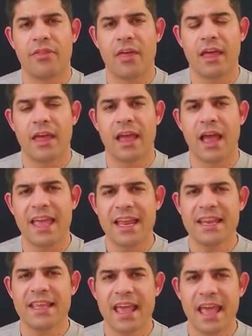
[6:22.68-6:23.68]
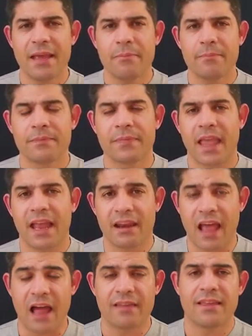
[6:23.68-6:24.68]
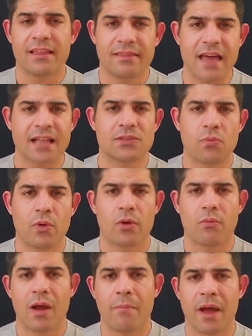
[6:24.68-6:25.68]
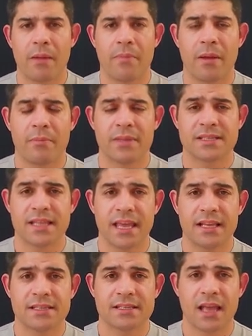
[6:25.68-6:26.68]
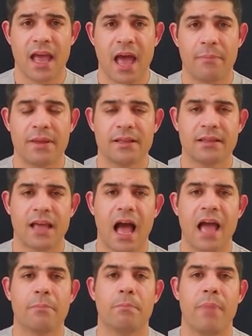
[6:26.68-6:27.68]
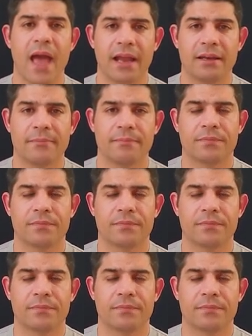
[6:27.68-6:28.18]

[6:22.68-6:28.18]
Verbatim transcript: in game, and I think that's where one of my mistakes happened, I bet.